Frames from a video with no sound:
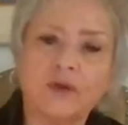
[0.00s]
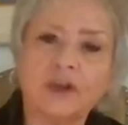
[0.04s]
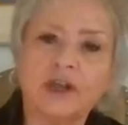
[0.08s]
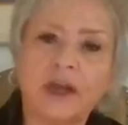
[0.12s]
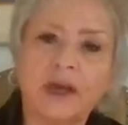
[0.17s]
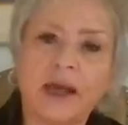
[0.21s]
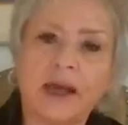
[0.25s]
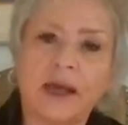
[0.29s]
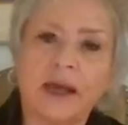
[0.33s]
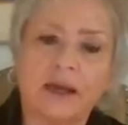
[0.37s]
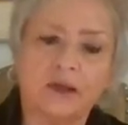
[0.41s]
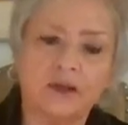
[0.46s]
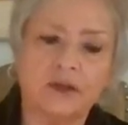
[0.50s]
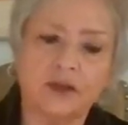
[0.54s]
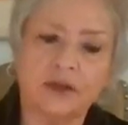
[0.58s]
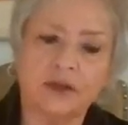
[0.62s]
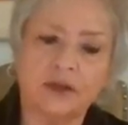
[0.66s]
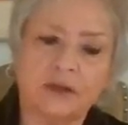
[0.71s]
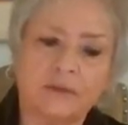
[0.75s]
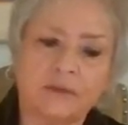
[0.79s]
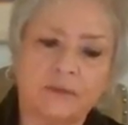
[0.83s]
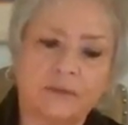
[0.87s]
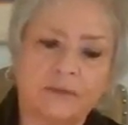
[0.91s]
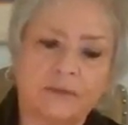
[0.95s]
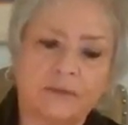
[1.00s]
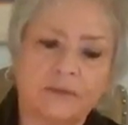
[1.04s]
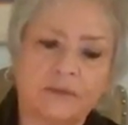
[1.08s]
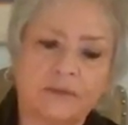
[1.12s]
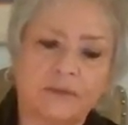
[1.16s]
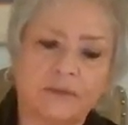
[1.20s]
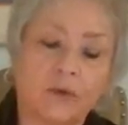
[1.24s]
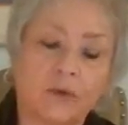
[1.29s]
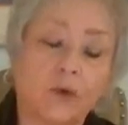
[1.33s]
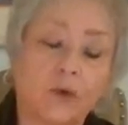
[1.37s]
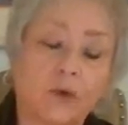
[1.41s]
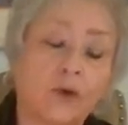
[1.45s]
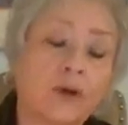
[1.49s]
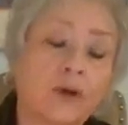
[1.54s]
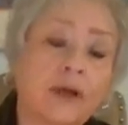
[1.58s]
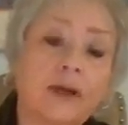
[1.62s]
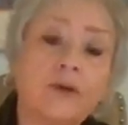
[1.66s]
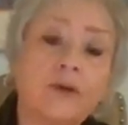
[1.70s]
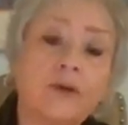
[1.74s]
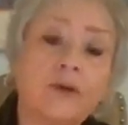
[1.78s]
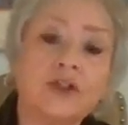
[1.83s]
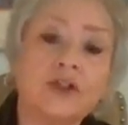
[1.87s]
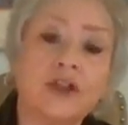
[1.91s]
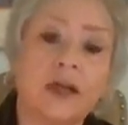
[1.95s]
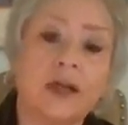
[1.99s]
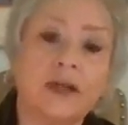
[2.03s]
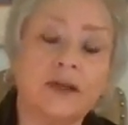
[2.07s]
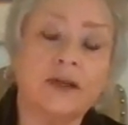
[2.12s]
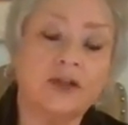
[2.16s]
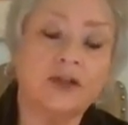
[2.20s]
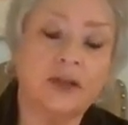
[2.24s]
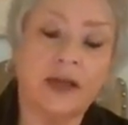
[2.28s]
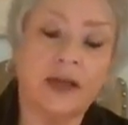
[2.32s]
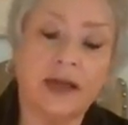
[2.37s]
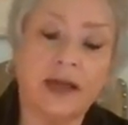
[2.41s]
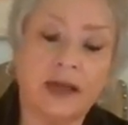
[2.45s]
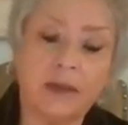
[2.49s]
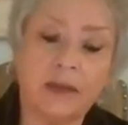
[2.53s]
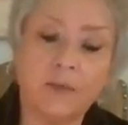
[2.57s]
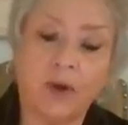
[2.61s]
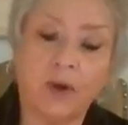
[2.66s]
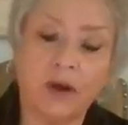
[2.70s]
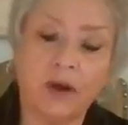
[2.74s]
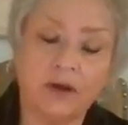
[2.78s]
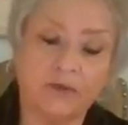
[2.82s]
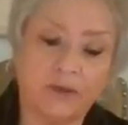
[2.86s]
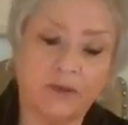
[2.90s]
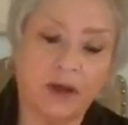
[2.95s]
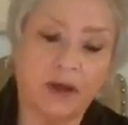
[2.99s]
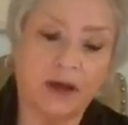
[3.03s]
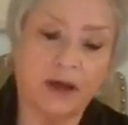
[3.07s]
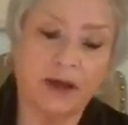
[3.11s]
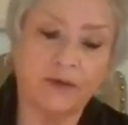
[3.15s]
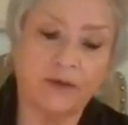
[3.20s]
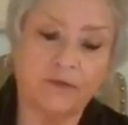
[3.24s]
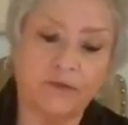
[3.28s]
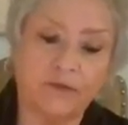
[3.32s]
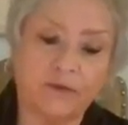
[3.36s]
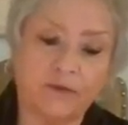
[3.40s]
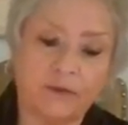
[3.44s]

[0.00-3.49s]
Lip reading: change, or interchange in any part of life.